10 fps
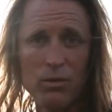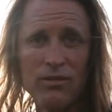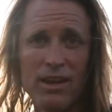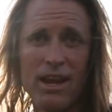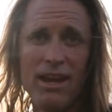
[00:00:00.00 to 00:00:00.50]

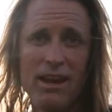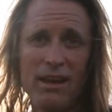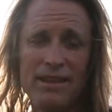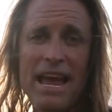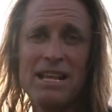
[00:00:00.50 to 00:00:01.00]
It's a,
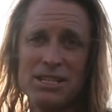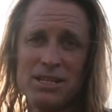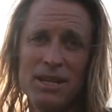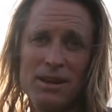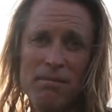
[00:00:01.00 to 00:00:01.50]
staring uh, right at
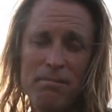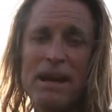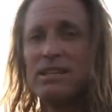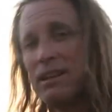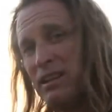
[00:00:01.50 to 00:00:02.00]
you.
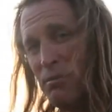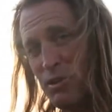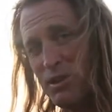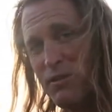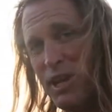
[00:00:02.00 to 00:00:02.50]
Basically, it's a
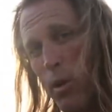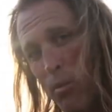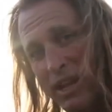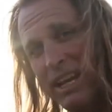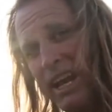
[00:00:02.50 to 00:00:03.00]
music video
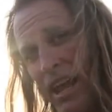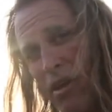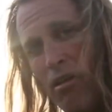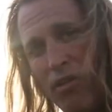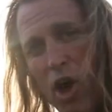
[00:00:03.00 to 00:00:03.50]
we're putting
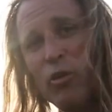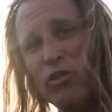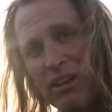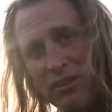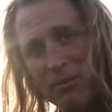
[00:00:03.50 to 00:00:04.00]
together of the whole
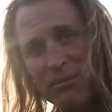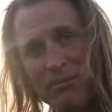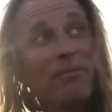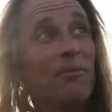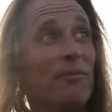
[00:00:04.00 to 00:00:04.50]
season. I don't know if you
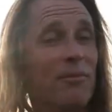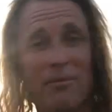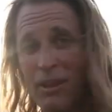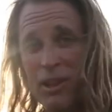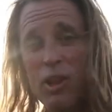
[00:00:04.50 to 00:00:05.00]
want to be out of
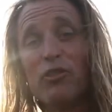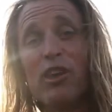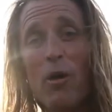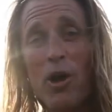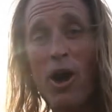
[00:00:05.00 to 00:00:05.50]
200 or What's
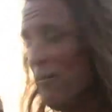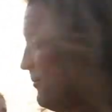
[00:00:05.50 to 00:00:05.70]
70. going on?